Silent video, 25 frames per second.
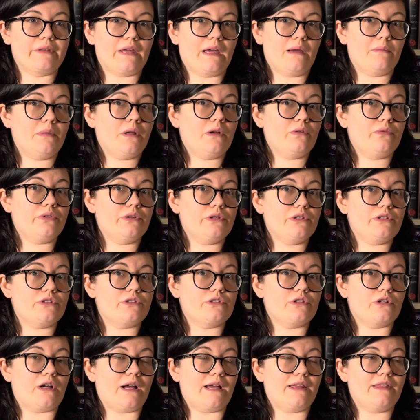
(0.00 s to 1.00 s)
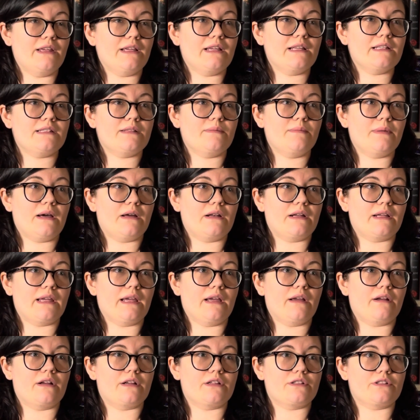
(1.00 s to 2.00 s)
not really sure. I think it's about a
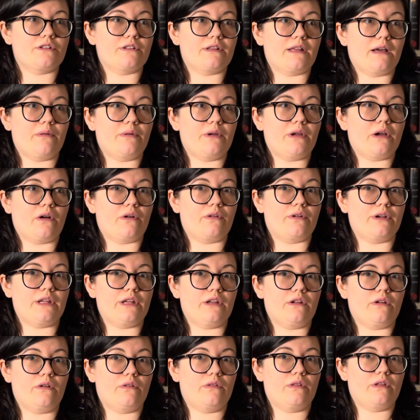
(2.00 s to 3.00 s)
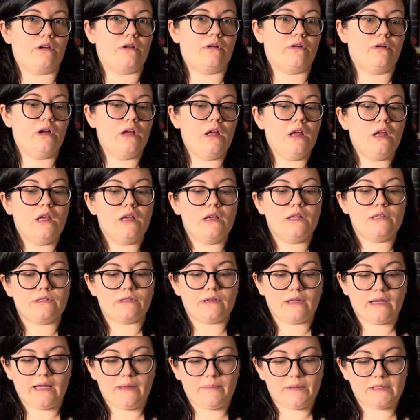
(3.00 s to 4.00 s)
character that we already know, though,
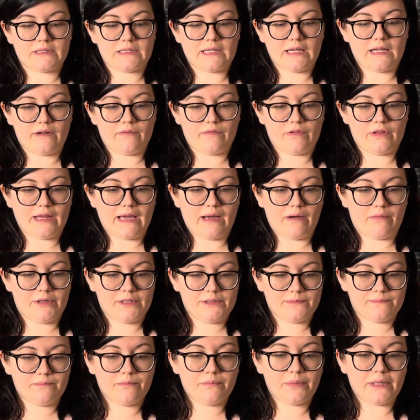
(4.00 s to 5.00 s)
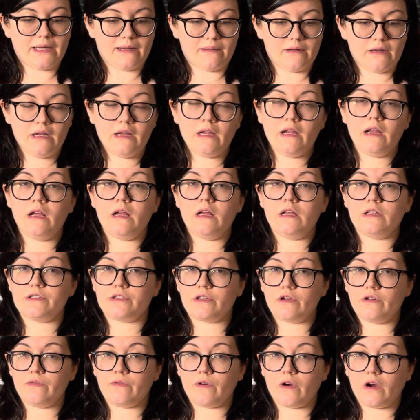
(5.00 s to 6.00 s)
so I am excited for that one. But
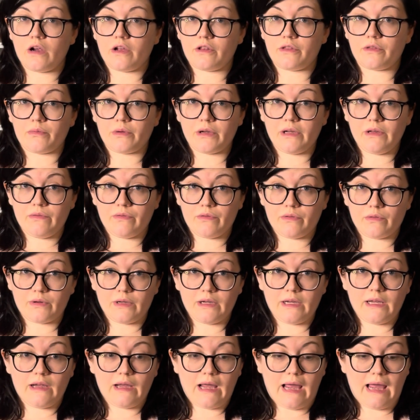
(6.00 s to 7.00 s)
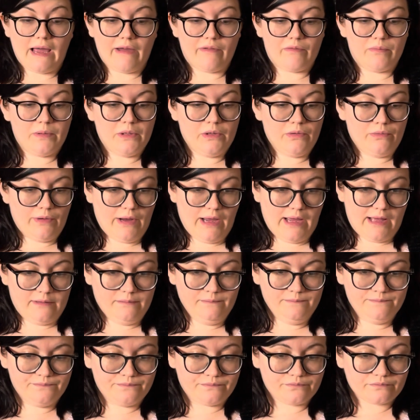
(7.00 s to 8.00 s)
so far, 3 of 3 have been read.
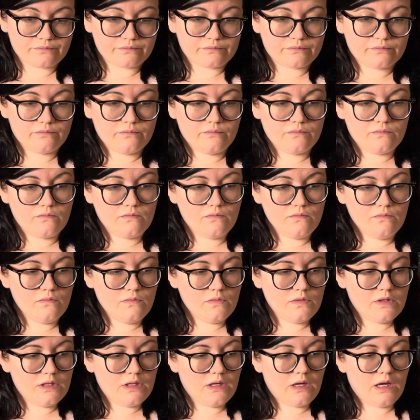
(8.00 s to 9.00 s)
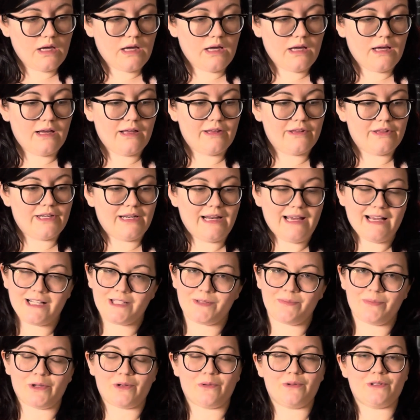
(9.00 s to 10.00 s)
The
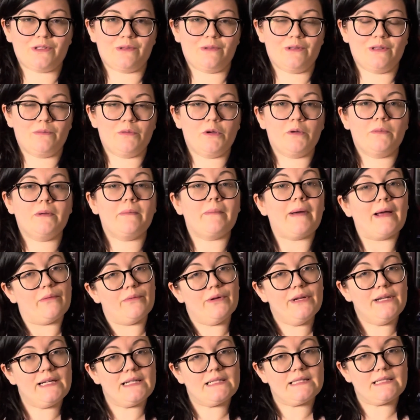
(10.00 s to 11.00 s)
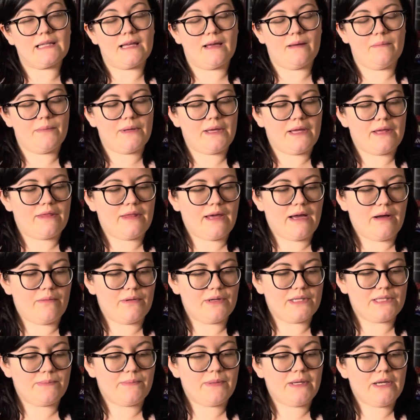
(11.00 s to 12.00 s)
next book was the one that put me in my reading slump, and that
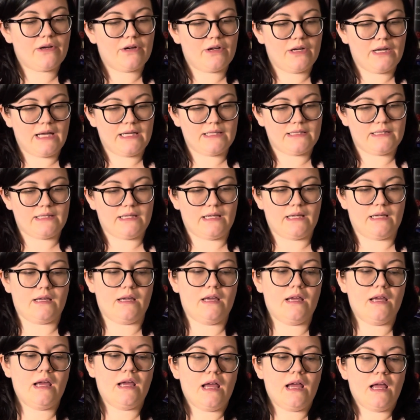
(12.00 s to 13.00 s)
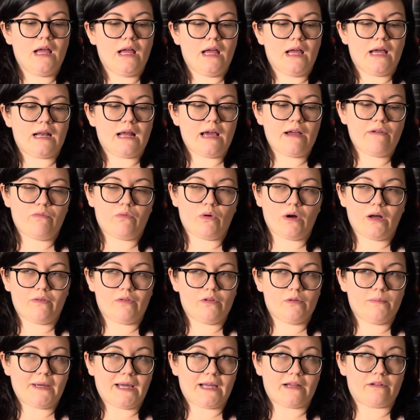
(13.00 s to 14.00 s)
was Pier and Andessie. And I've
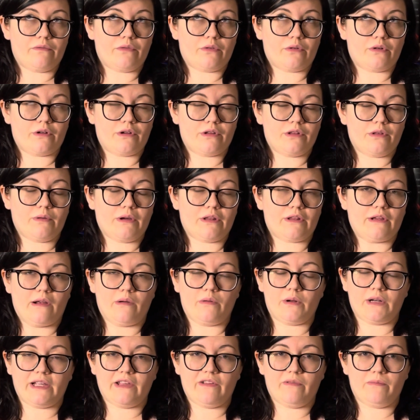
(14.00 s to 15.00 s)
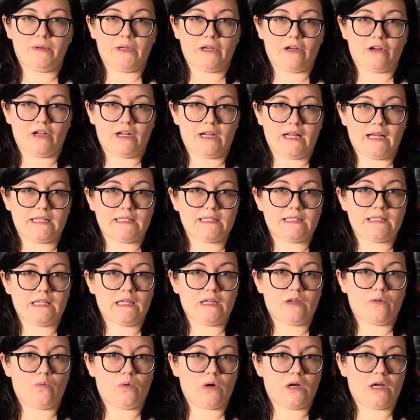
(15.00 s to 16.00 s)
waffled back and forth whether I want to give Pier and
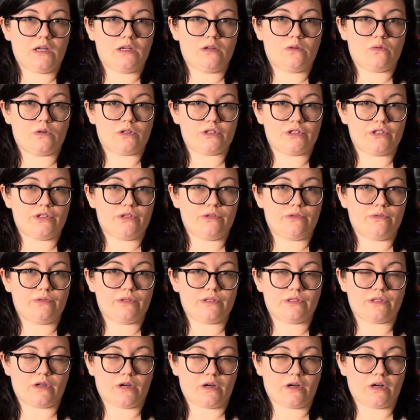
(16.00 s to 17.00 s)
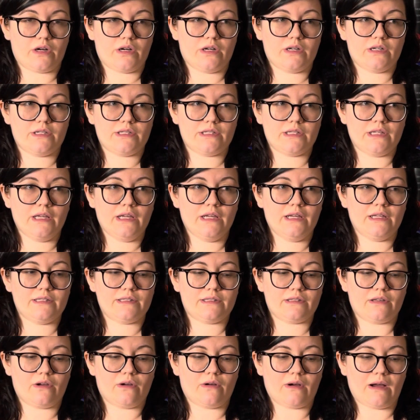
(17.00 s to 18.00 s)
Andessie 1 or 2 stars.
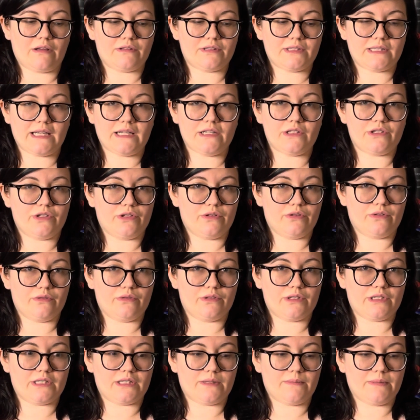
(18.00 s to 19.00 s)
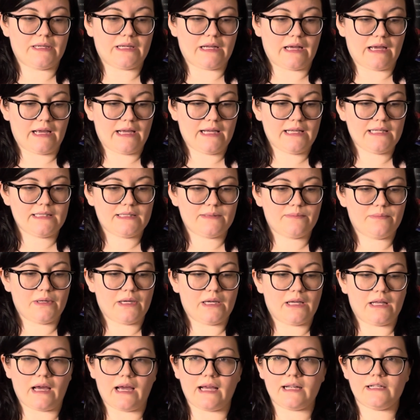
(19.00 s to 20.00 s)
So I'll say 2 just to be nice,
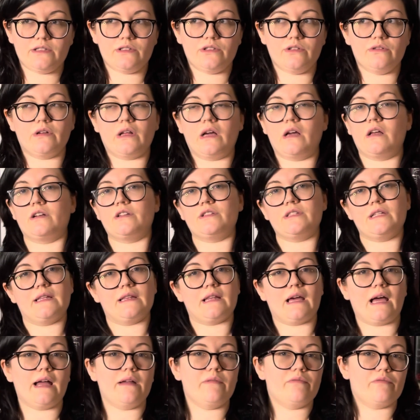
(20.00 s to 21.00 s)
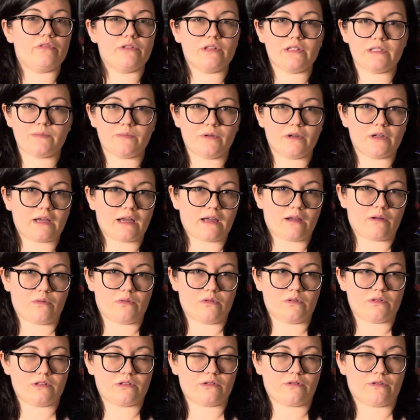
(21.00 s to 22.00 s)
but I do not understand the hype for this book. I
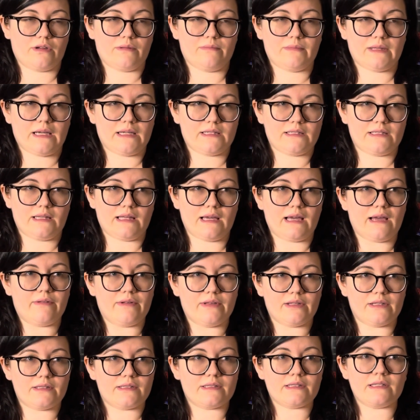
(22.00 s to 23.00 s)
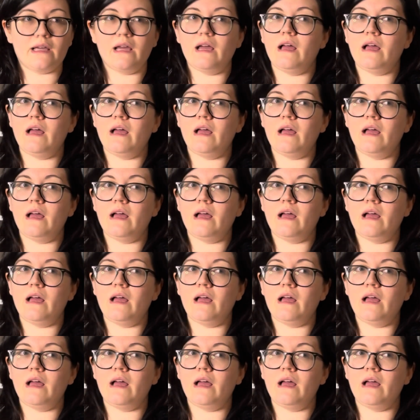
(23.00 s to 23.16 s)
will scream that to the heavens.